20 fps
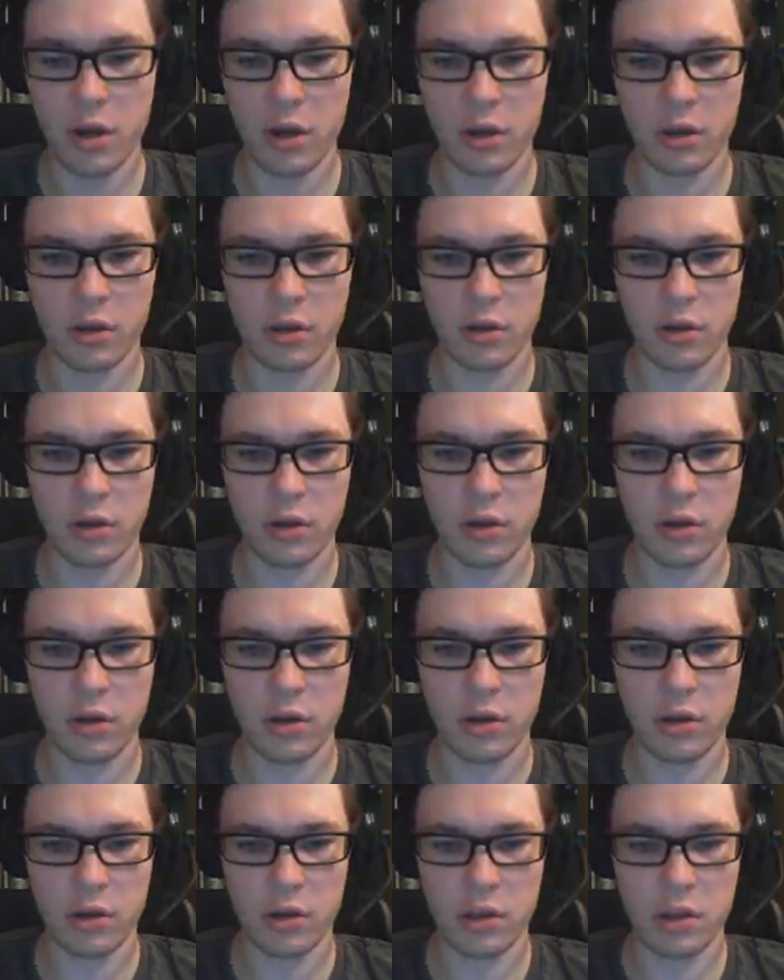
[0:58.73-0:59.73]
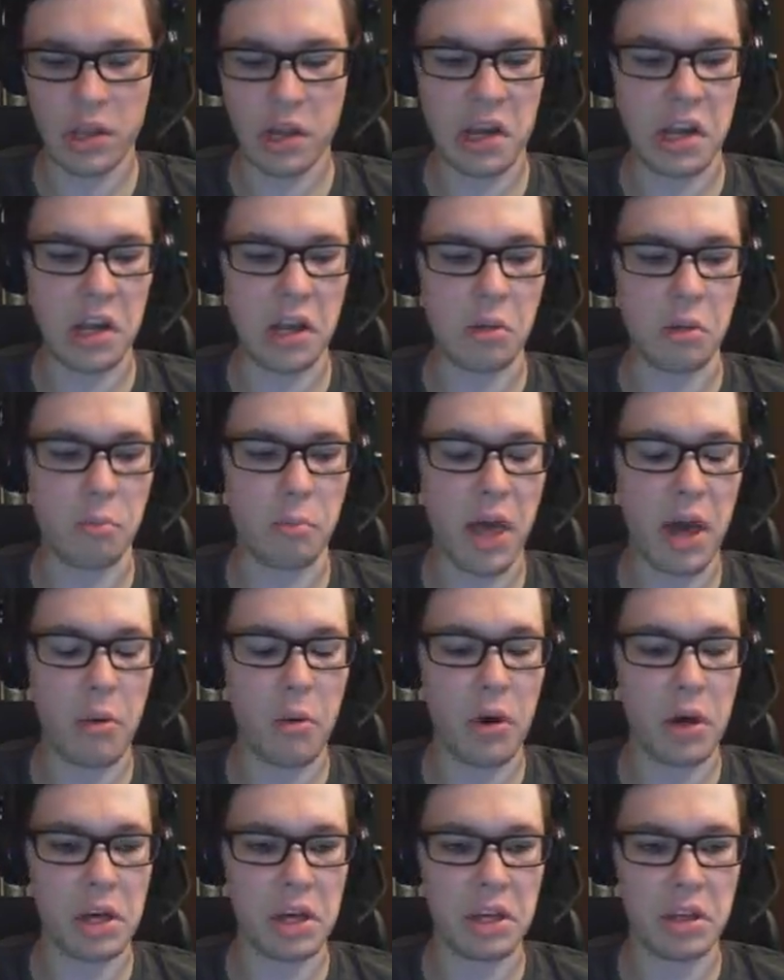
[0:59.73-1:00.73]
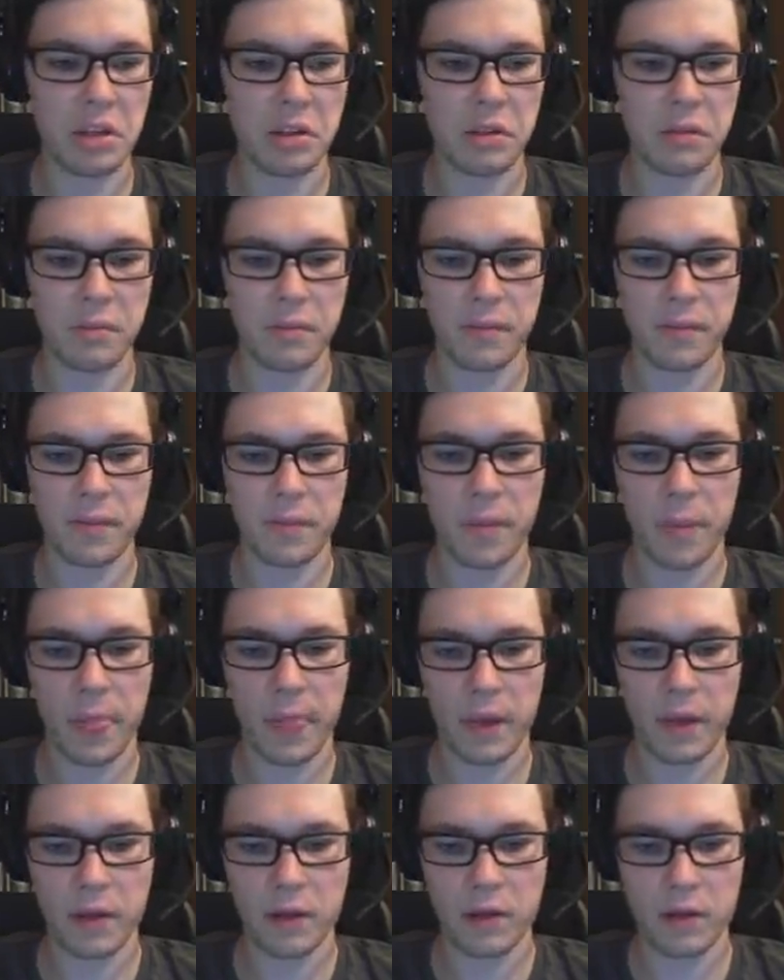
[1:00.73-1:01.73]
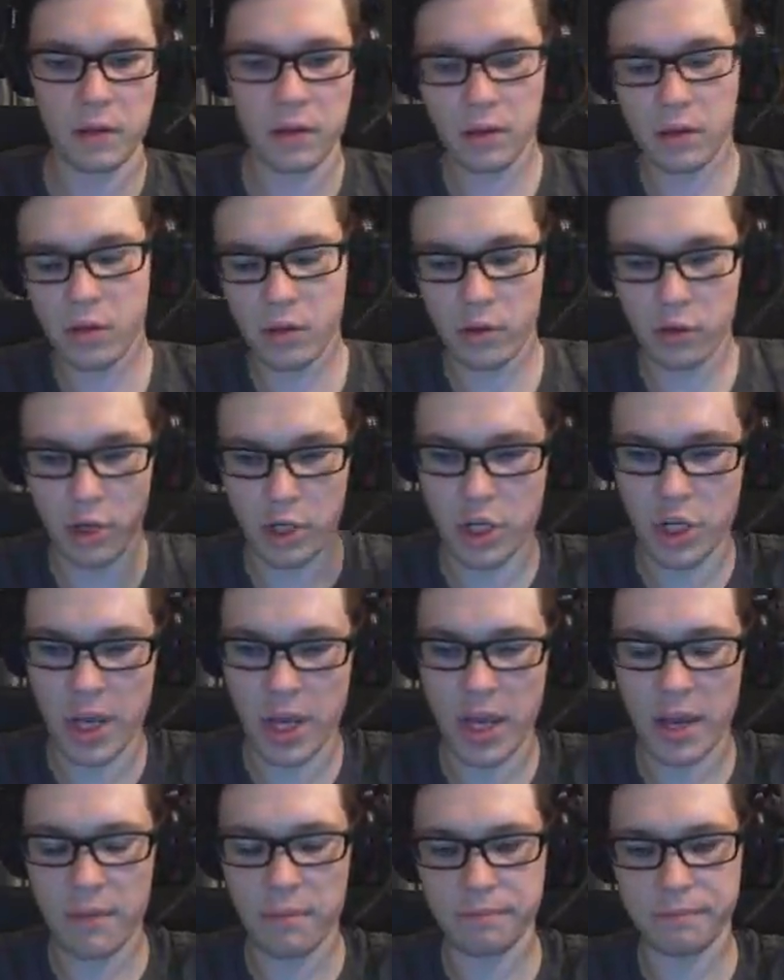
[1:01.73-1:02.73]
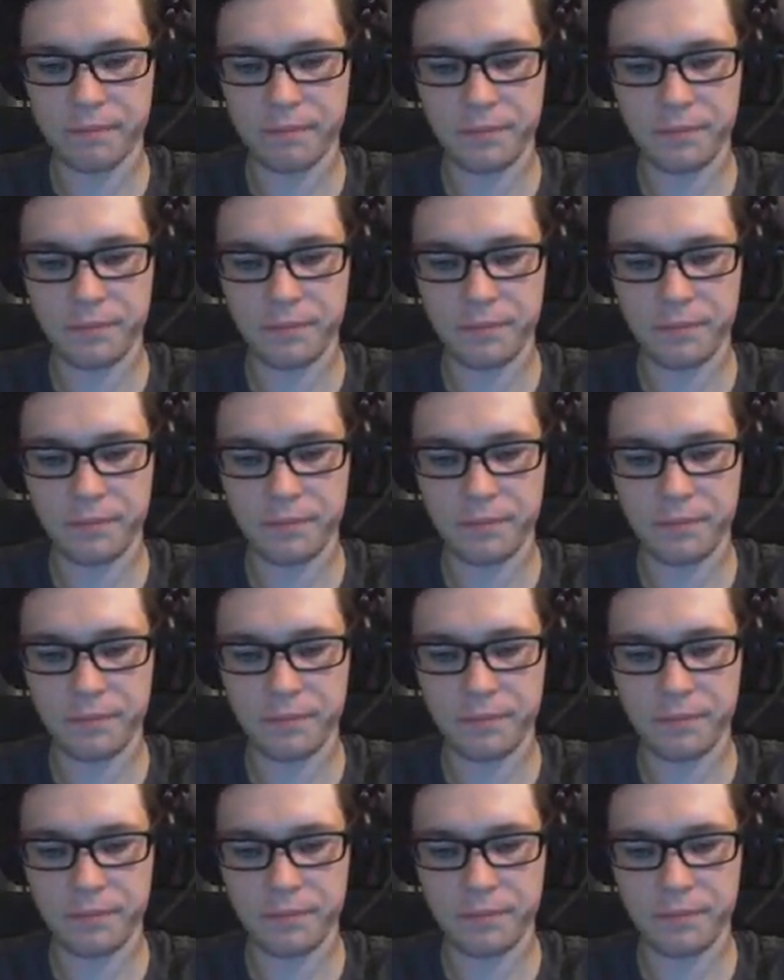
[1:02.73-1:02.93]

Yeah. The ring power. Great head.